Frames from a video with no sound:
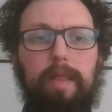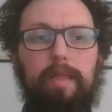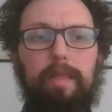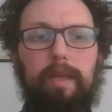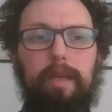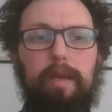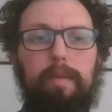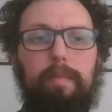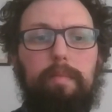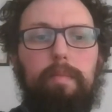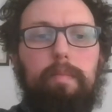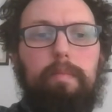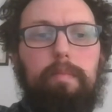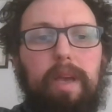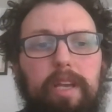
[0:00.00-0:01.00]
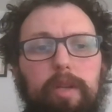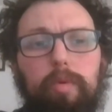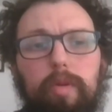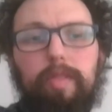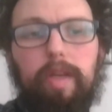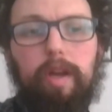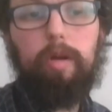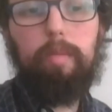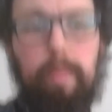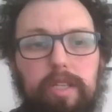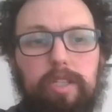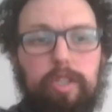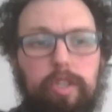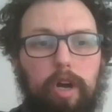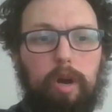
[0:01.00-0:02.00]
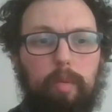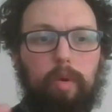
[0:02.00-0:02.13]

The manual therapy scar